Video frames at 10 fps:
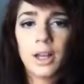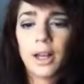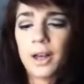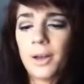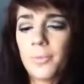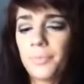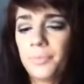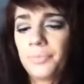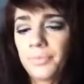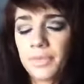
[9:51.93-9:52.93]

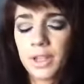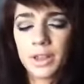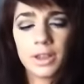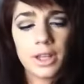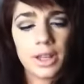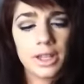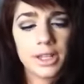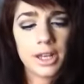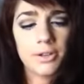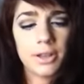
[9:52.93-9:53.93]
Then this
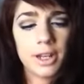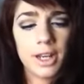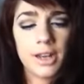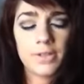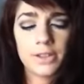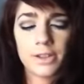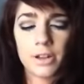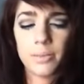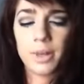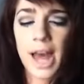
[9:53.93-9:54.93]
other one that I have is
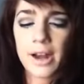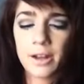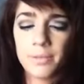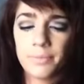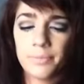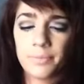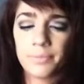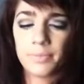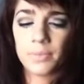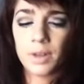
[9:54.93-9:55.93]
called Platinum.
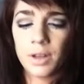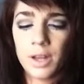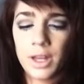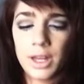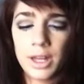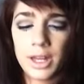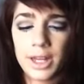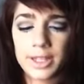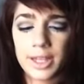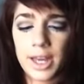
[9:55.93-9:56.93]

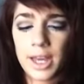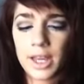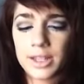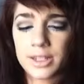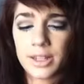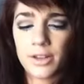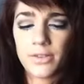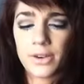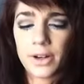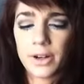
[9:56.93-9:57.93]
It's a
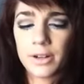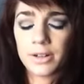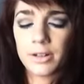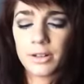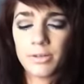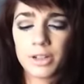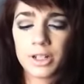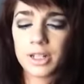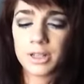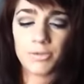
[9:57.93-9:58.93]
silver, which
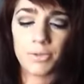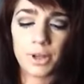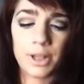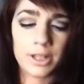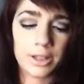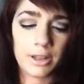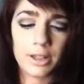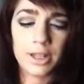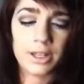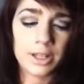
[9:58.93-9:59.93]
is really,
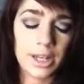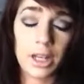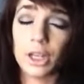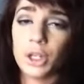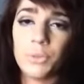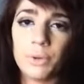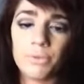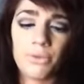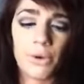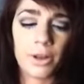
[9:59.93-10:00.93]
it's like aluminum
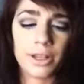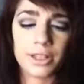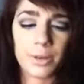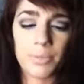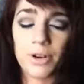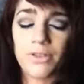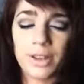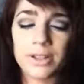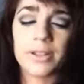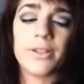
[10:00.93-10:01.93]
foil. It's like
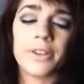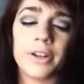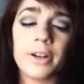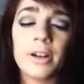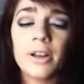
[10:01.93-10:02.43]
perfect silver.